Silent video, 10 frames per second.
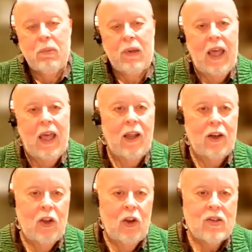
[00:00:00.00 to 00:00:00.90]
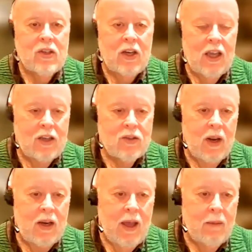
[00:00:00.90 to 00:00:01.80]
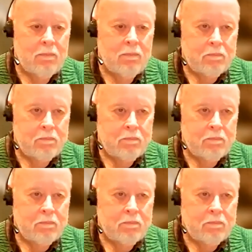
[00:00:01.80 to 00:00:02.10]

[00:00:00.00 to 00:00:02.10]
plan like New York City has right now.